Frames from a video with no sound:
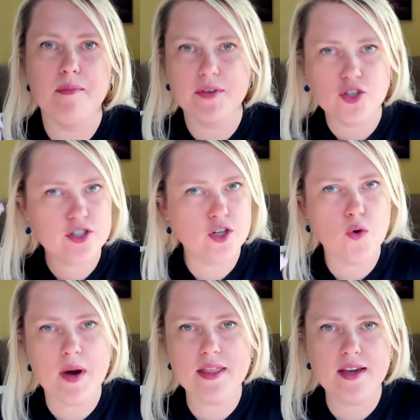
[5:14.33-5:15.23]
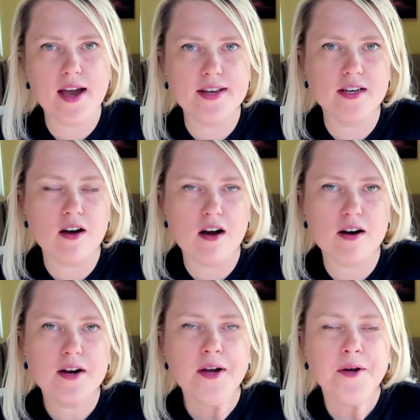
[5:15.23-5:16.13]
Just go by the IDR
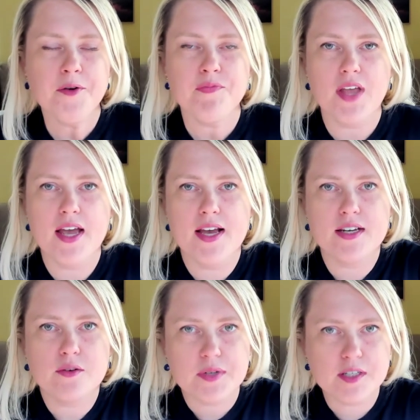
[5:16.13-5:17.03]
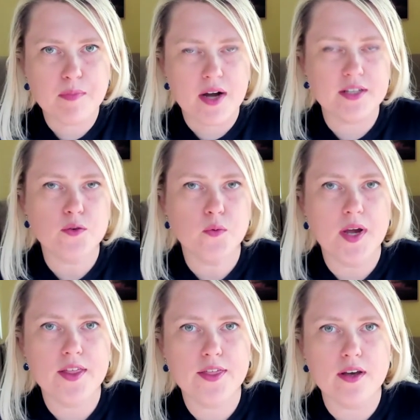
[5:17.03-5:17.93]
and respond
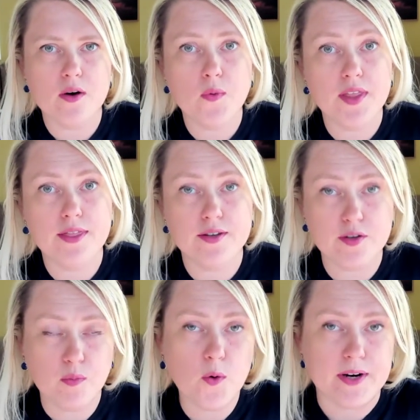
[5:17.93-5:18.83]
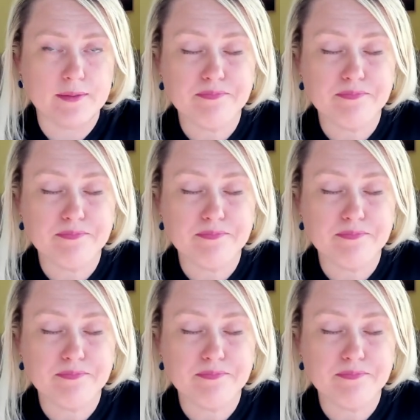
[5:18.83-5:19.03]
with the support